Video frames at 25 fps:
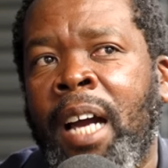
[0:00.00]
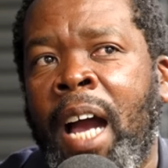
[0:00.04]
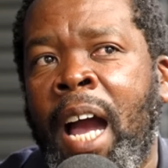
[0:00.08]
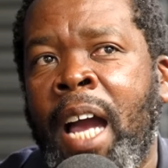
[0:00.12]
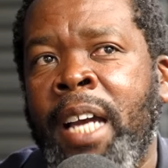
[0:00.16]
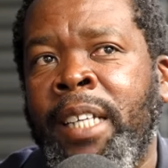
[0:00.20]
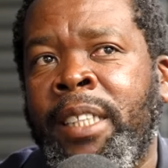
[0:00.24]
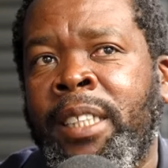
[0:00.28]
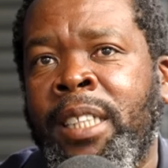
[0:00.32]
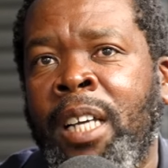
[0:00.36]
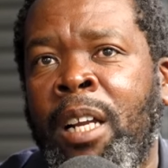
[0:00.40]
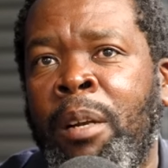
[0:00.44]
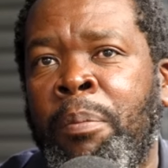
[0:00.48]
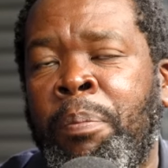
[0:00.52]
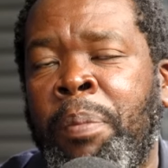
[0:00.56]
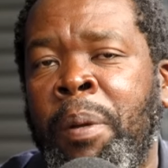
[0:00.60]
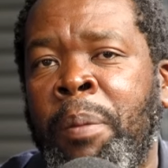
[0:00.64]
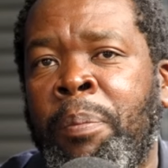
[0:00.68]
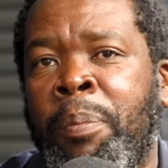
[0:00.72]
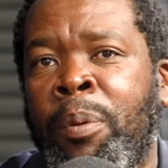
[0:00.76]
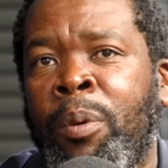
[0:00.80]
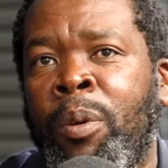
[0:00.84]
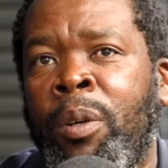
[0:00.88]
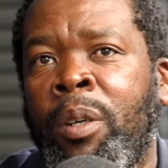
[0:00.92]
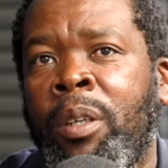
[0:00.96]
I tell
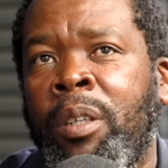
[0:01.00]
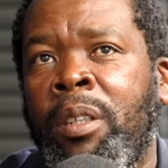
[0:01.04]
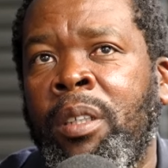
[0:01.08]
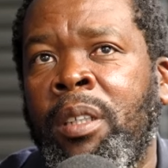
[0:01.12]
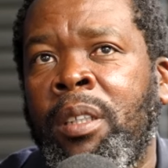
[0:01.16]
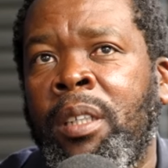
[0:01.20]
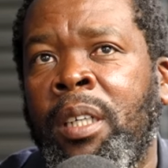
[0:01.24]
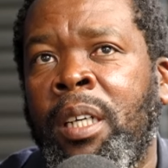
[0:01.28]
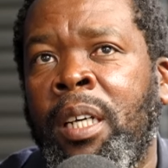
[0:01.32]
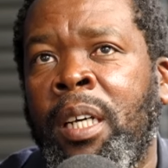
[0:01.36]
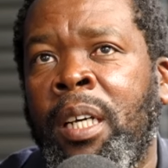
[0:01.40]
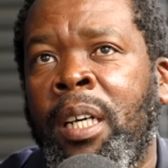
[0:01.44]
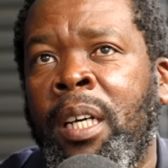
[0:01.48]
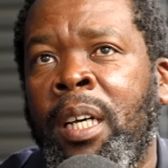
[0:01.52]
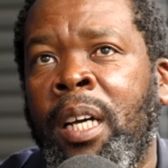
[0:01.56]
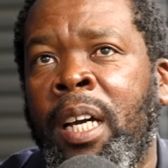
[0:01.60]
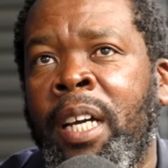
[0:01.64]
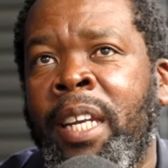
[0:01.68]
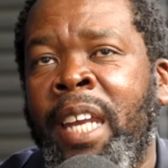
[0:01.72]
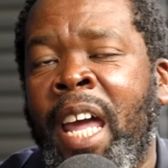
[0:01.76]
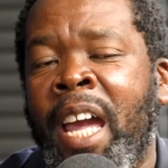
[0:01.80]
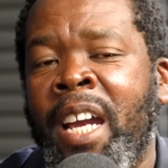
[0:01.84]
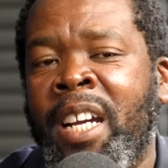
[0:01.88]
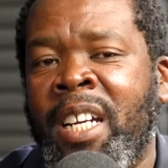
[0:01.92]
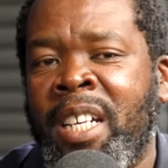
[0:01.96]
people
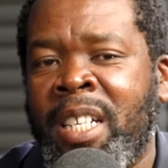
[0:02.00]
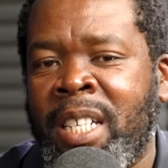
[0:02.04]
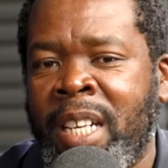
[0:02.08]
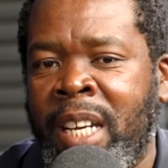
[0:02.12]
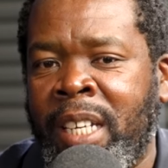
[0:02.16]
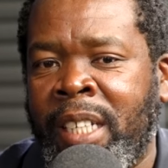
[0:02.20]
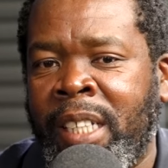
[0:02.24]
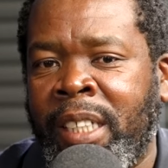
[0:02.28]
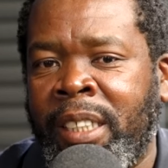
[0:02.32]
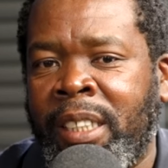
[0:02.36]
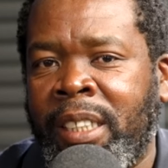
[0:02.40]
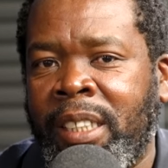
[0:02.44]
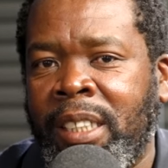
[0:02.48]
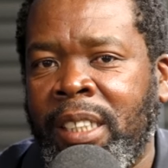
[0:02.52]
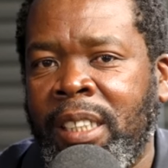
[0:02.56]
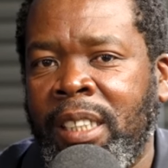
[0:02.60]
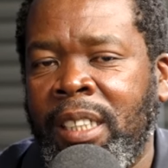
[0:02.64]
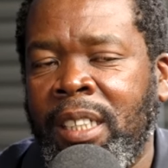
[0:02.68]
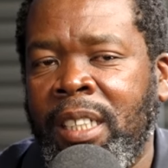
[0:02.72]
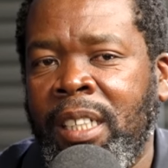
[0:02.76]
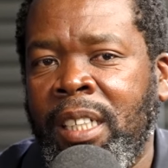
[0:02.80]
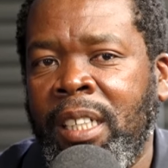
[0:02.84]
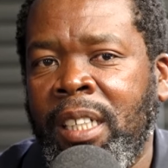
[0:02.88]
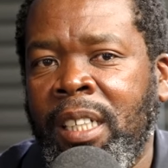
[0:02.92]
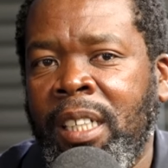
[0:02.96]
and I credit,
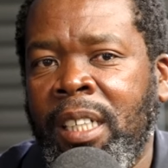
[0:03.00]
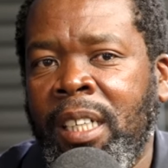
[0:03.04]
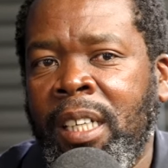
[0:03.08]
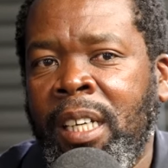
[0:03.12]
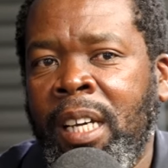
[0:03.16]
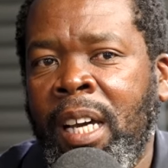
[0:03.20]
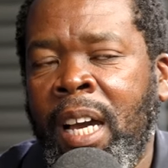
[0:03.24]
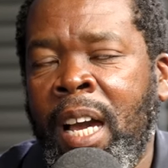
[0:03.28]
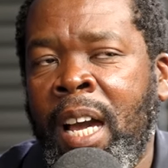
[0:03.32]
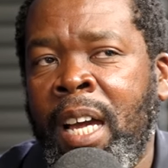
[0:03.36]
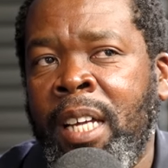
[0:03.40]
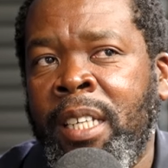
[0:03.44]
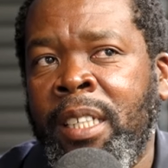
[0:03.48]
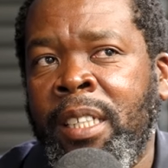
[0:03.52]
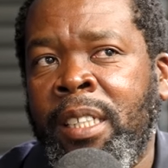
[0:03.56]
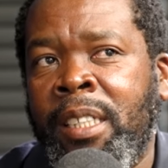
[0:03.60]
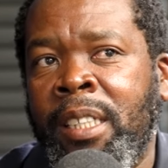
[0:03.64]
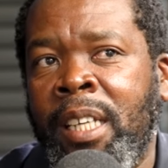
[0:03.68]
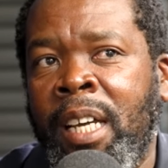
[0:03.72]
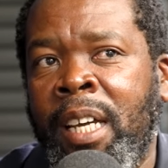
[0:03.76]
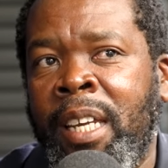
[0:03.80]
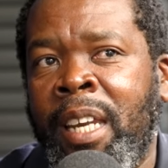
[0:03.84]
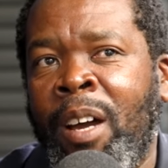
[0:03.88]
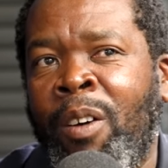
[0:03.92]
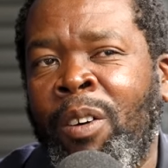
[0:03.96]
and
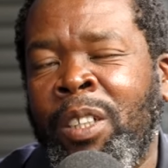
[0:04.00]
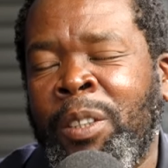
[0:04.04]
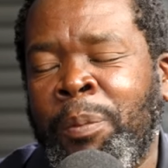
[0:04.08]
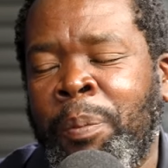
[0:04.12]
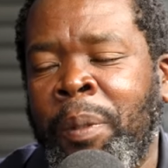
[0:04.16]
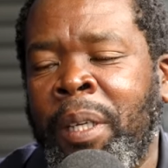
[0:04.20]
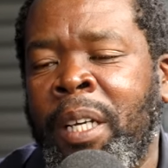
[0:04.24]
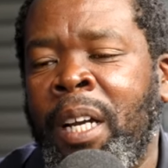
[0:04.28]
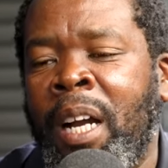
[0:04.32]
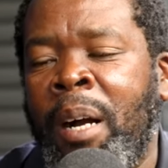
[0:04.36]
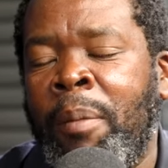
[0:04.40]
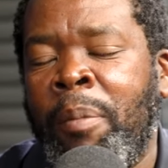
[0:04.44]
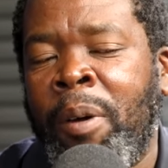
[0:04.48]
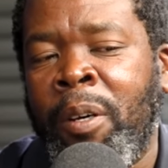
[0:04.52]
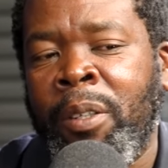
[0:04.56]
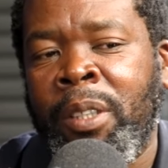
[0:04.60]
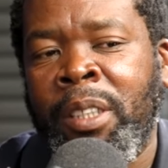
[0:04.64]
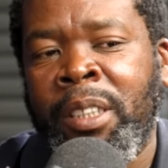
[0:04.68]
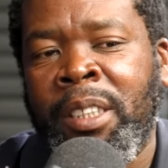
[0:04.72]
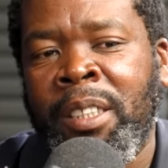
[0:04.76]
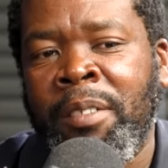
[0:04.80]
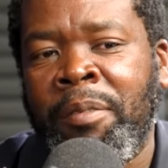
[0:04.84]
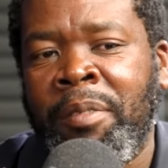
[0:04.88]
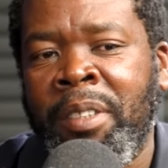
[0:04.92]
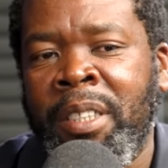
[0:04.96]
I was speaking about
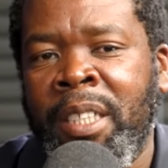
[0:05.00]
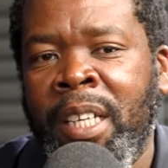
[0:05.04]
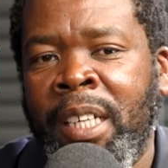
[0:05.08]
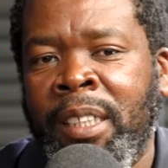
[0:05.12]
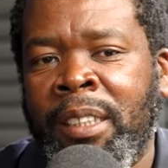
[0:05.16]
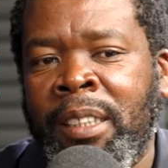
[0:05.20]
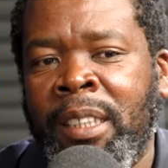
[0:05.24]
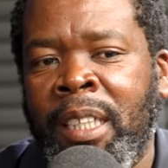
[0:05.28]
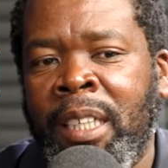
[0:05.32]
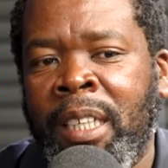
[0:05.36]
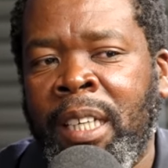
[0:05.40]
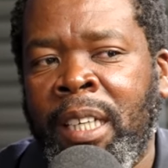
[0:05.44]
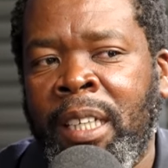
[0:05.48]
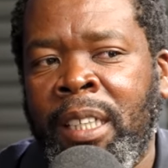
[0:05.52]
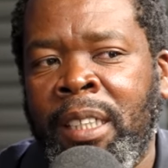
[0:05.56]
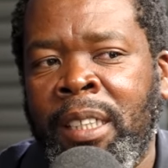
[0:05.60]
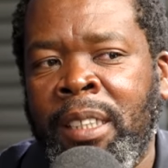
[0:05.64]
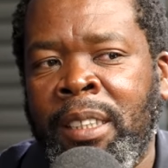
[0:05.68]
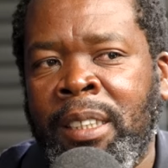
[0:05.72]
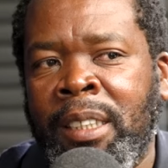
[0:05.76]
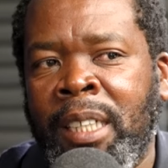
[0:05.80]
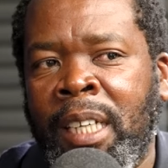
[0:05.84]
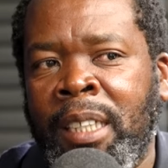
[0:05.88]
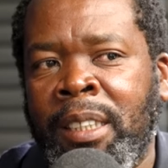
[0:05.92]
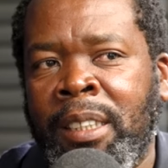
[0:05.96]
it even yesterday,
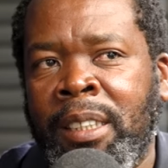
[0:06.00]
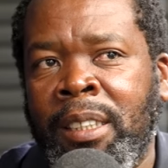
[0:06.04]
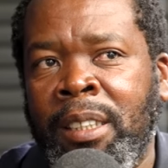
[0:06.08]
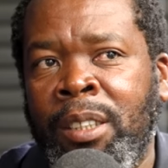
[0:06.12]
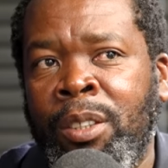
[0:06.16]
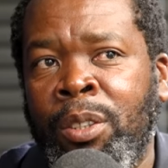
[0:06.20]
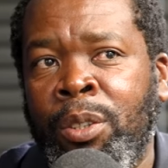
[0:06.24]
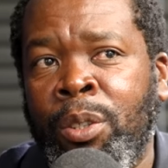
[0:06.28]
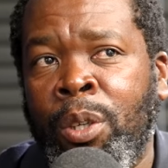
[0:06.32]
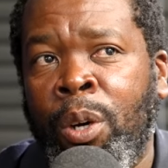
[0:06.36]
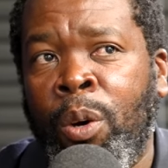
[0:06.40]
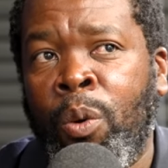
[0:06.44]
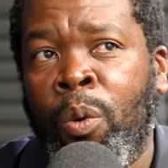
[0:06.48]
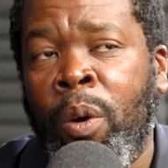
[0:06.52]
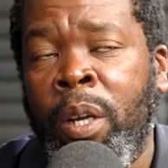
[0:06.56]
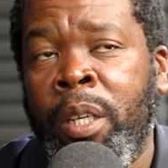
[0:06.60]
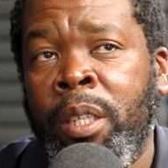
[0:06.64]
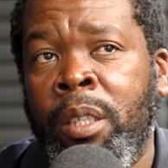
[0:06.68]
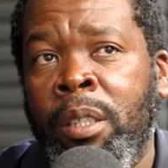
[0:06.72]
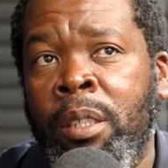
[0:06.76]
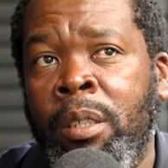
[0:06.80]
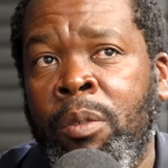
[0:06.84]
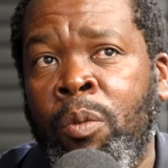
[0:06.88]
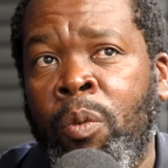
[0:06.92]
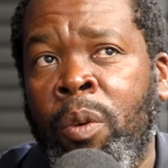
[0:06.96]
is that, you know,
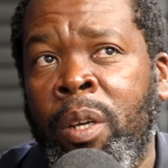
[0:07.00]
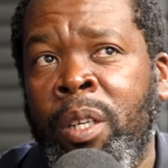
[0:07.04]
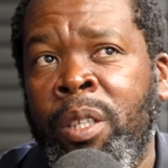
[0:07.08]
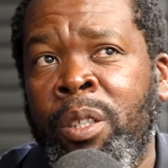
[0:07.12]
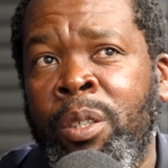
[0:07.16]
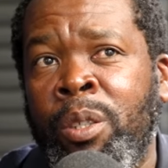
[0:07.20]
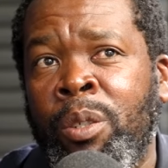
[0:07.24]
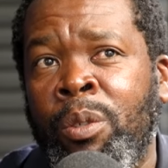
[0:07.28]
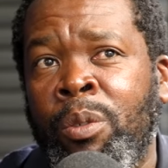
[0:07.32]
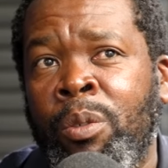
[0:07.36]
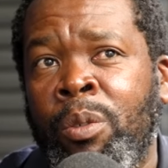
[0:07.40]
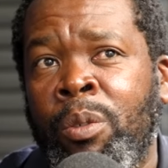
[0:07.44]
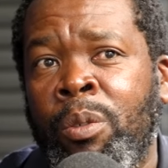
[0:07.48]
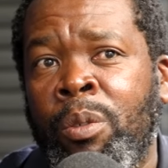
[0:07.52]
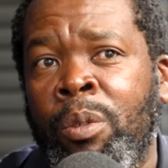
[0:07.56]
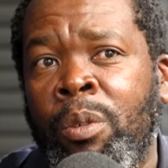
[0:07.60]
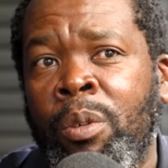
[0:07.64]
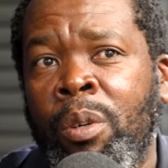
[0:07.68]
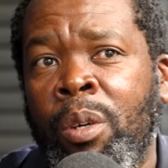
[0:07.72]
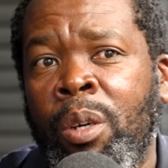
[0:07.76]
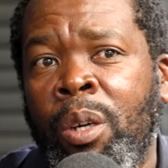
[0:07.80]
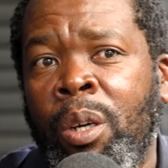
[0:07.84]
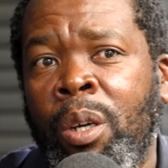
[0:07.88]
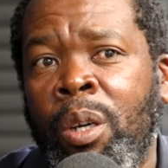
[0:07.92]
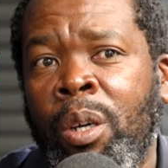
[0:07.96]
when you
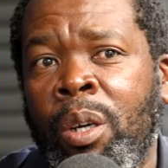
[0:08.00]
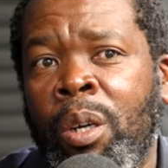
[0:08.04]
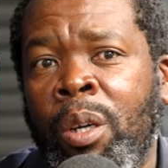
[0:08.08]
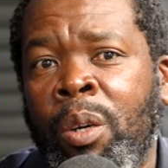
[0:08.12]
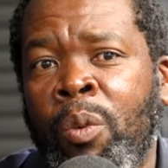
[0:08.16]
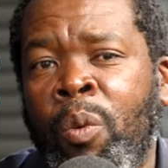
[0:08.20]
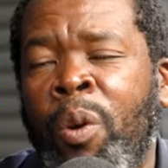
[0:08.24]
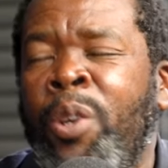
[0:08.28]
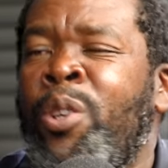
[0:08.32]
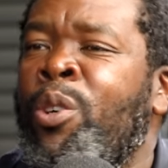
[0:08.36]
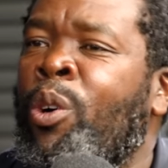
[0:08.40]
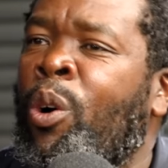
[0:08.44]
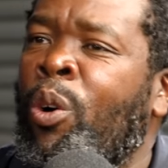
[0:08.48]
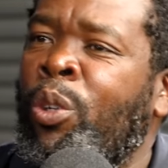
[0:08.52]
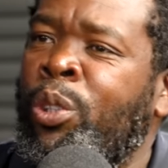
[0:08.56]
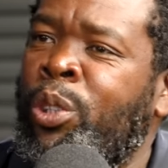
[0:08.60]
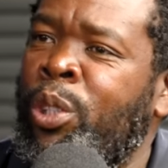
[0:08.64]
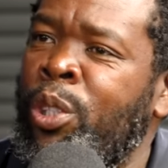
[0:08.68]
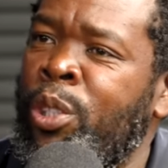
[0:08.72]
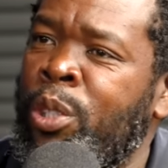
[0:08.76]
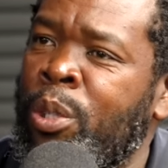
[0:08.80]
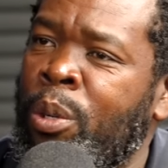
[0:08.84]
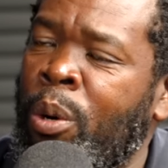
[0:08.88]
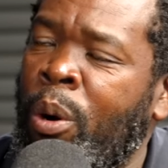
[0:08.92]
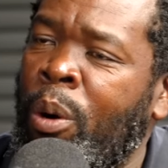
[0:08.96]
go
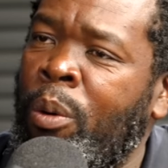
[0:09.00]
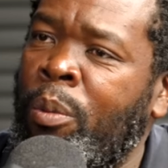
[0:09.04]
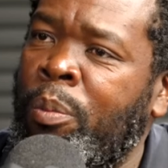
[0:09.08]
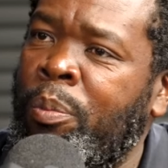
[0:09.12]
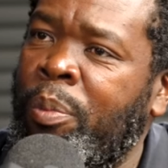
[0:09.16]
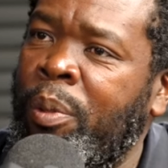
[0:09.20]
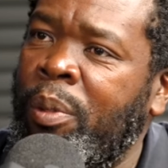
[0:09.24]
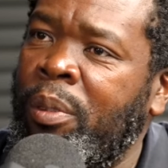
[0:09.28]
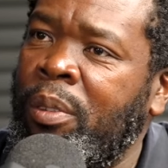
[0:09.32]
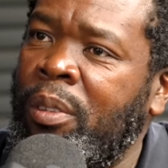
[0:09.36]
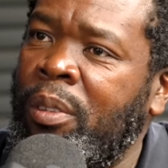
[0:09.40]
to Europe,